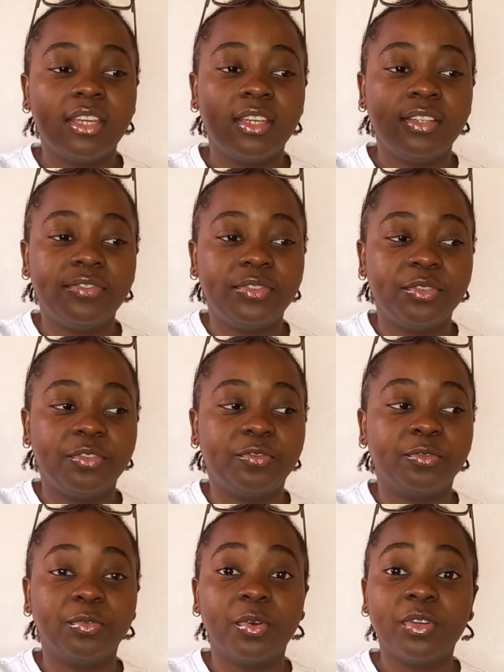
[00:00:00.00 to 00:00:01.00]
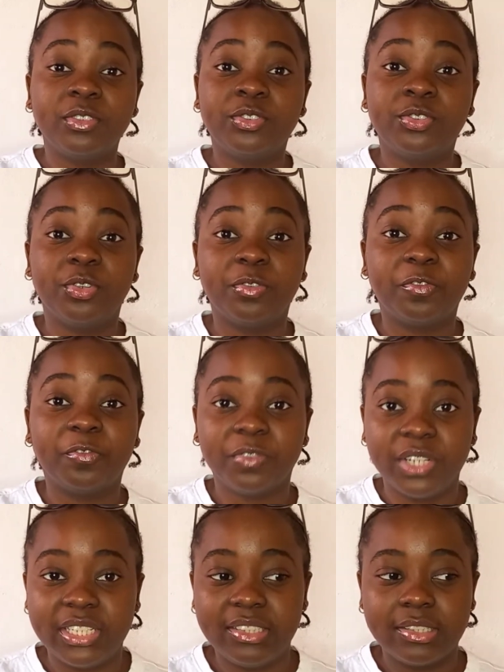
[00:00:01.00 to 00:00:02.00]
If you've wronged your
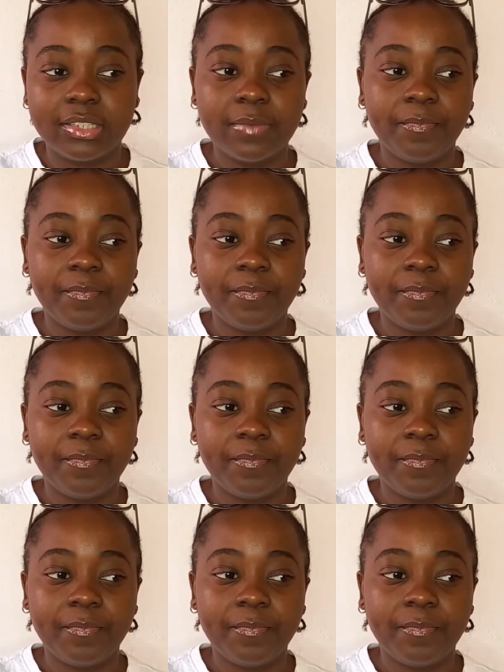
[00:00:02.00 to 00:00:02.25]
friend